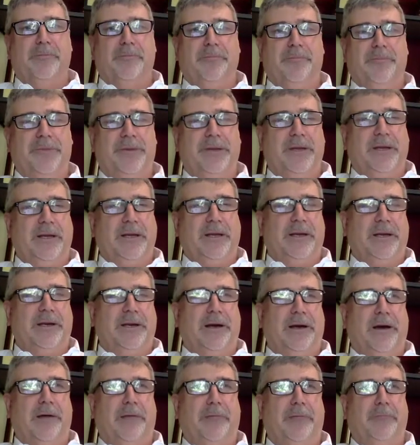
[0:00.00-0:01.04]
the
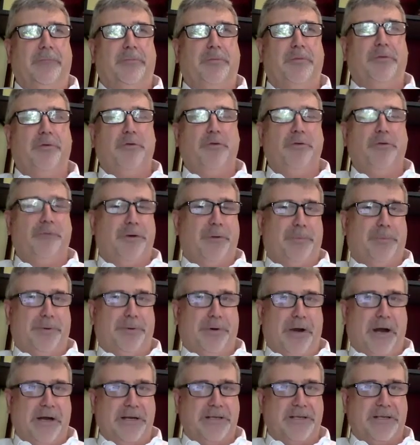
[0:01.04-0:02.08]
approval
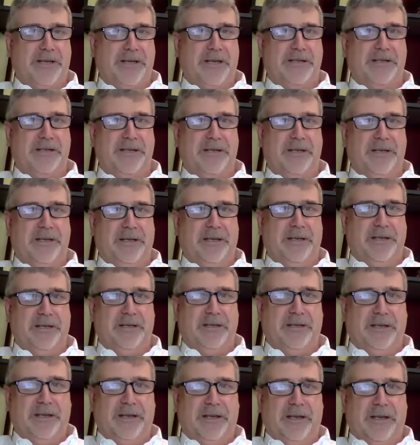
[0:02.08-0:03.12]
process
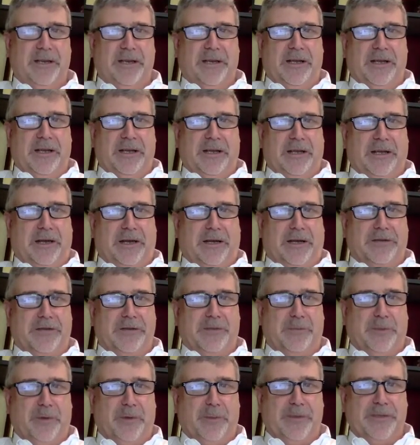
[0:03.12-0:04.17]
in
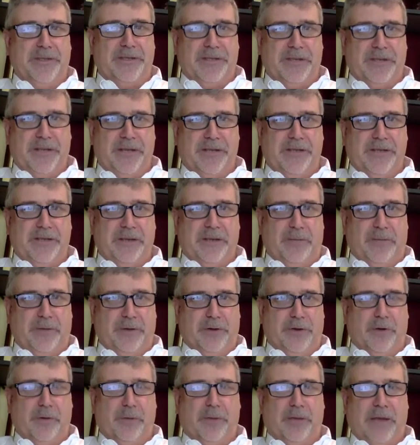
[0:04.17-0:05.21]
suburban cities that we
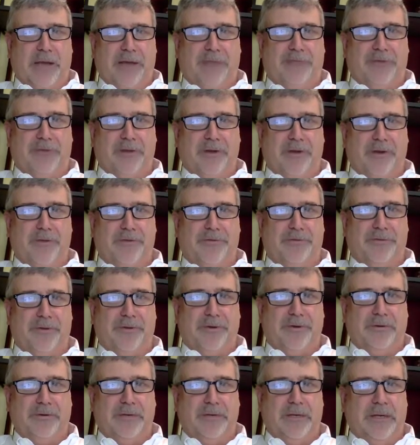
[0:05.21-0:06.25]
normally have to go
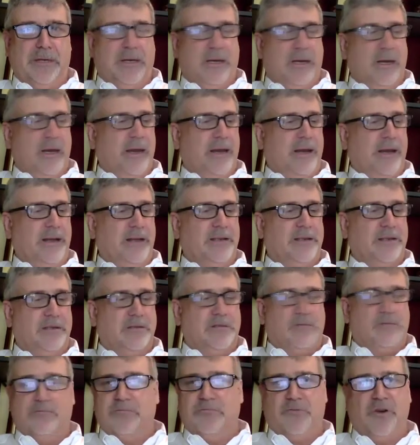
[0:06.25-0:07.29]
through. And
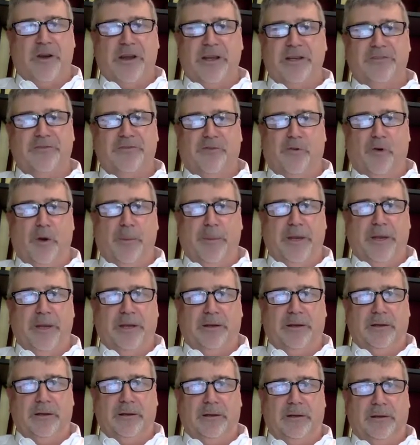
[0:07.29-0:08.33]
it's
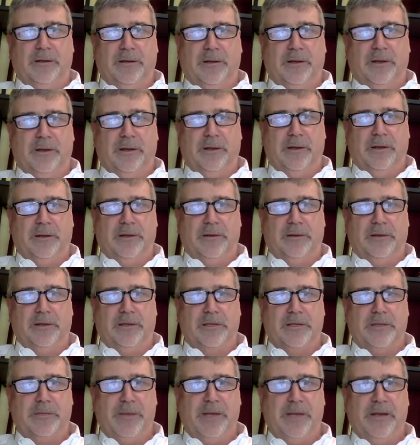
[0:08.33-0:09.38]
transforming the
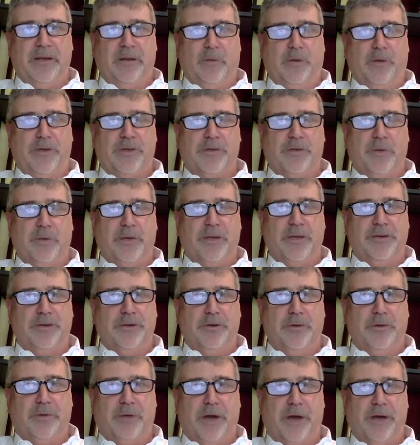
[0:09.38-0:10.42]
speed at which we can
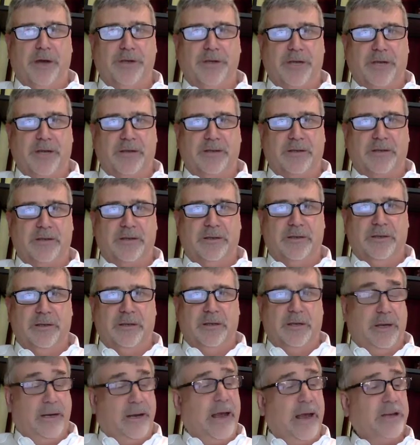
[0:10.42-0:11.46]
do projects.
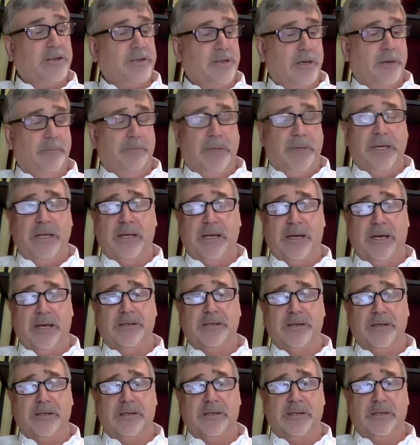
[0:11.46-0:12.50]
And actually, in many
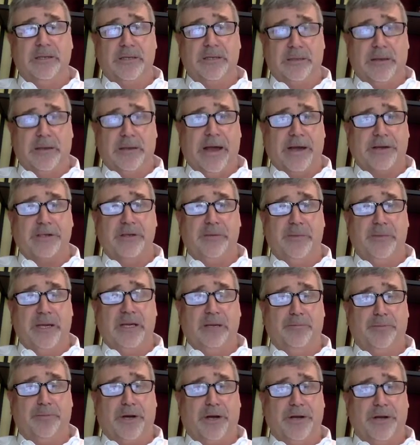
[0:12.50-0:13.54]
cases, it's actually
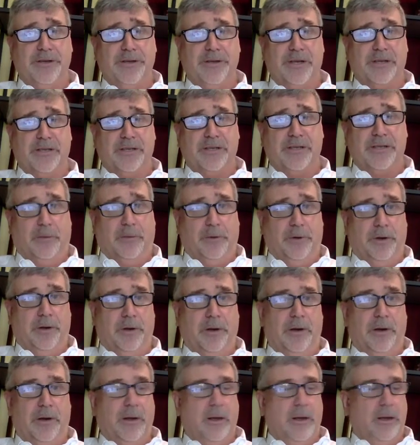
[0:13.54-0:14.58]
making projects that were
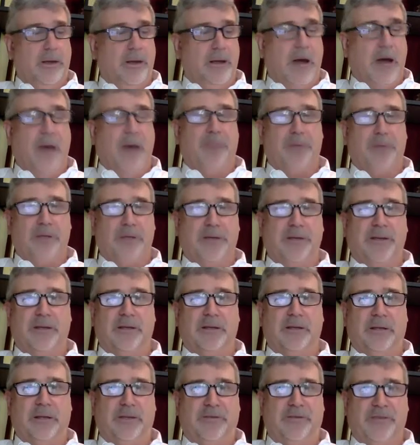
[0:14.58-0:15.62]
not
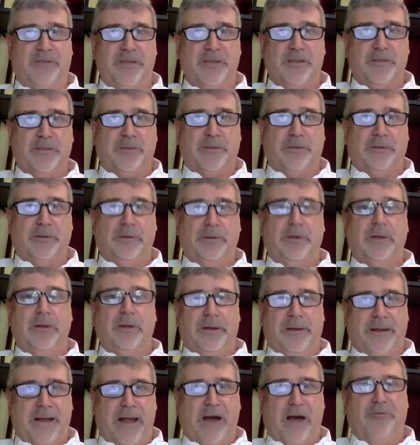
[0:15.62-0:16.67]
politically feasible,
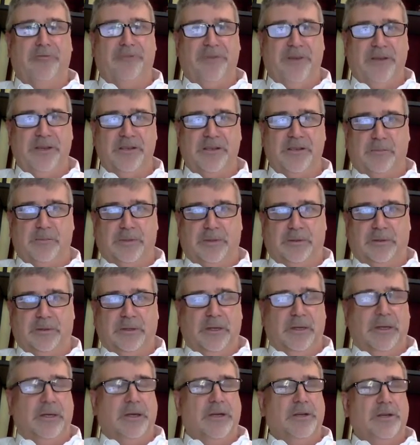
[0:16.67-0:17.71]
now feasible.
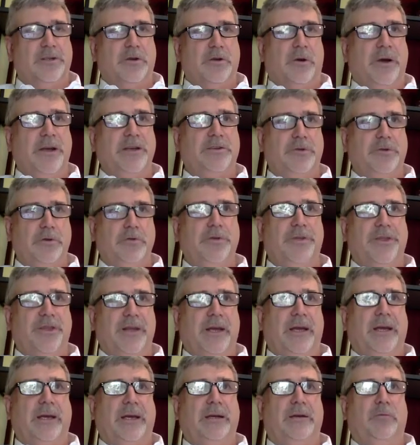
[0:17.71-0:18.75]
So I do
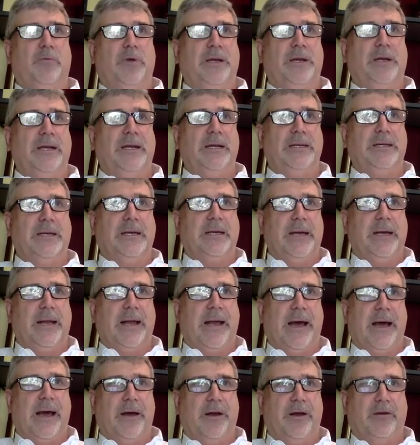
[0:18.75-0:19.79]
think we need to get
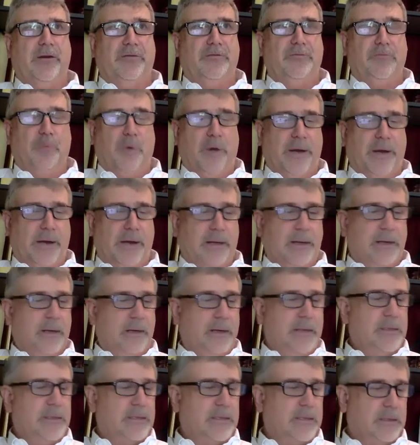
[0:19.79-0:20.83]
out of what
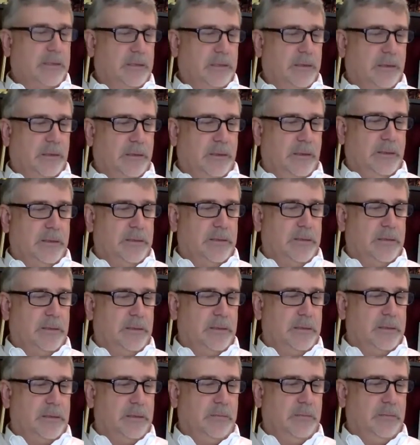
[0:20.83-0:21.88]
is clearly,
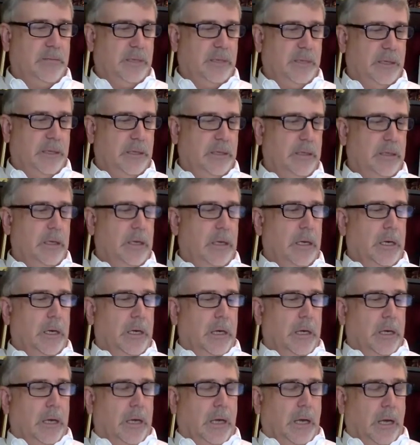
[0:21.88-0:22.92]
to me,
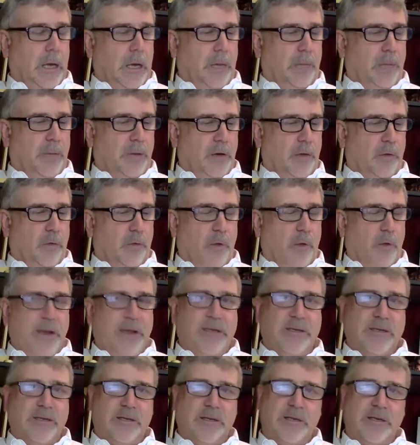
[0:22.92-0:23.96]
a
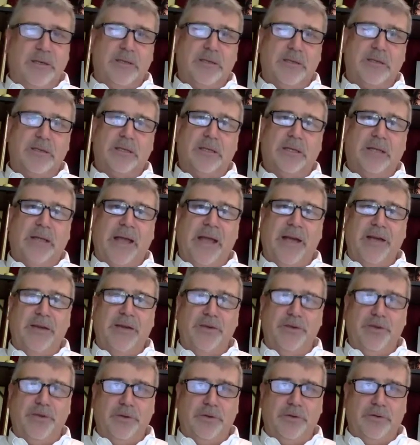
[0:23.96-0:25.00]
racist
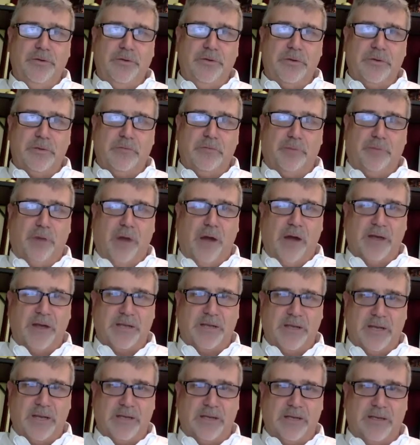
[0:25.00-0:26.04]
land use
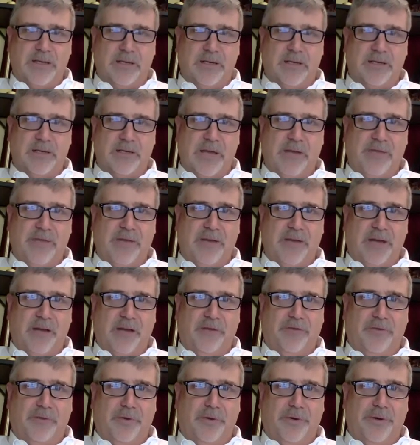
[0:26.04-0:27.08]
process in the state of
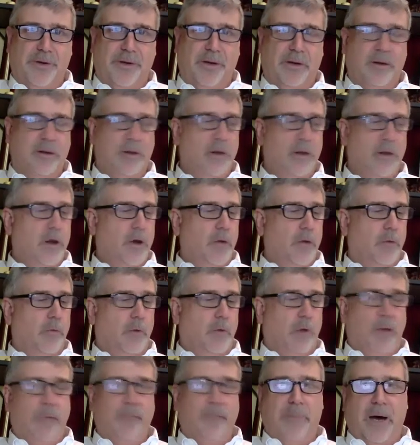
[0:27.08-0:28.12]
California,
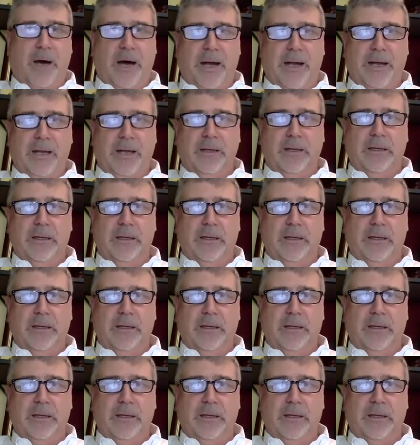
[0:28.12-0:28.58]
run by